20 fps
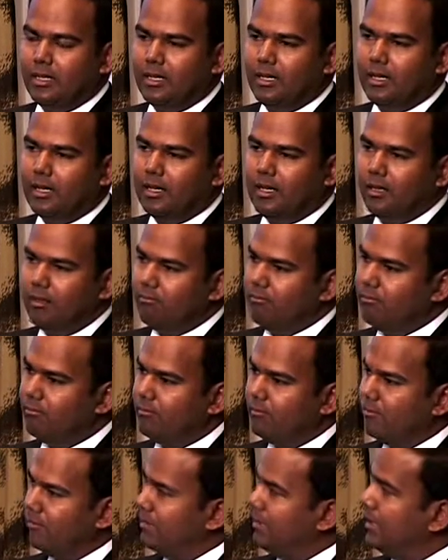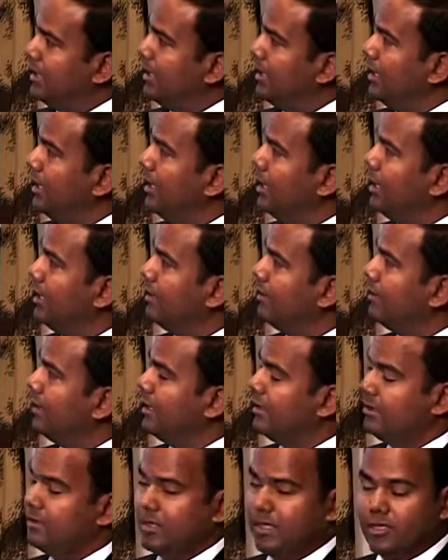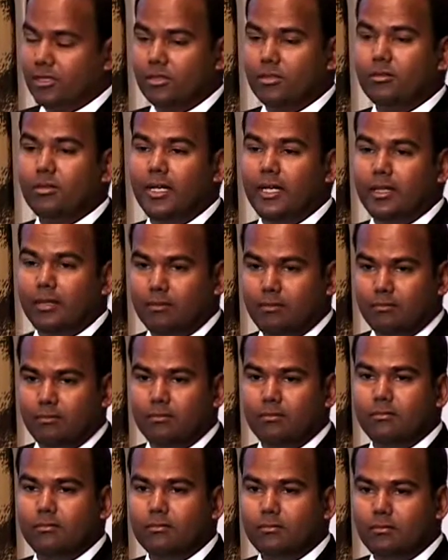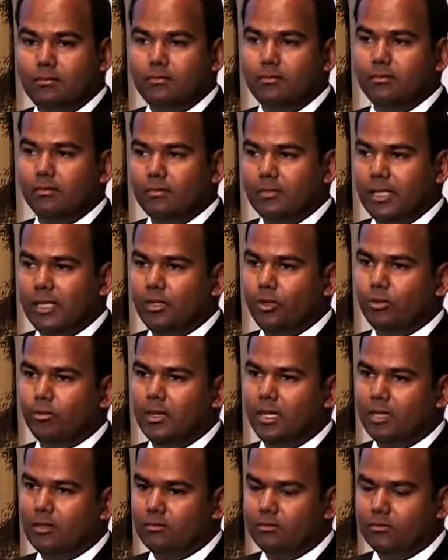Um, and then is excreted in your bowel